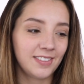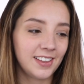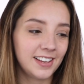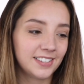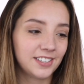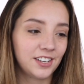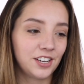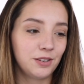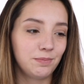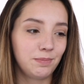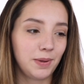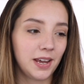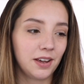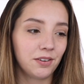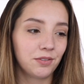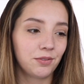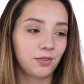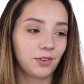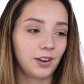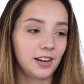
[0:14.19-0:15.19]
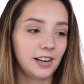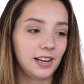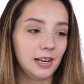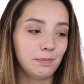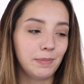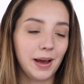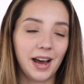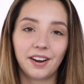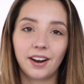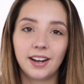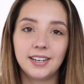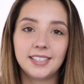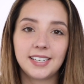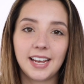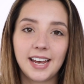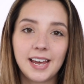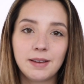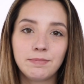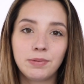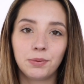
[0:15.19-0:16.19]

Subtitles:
This could be a really bad idea,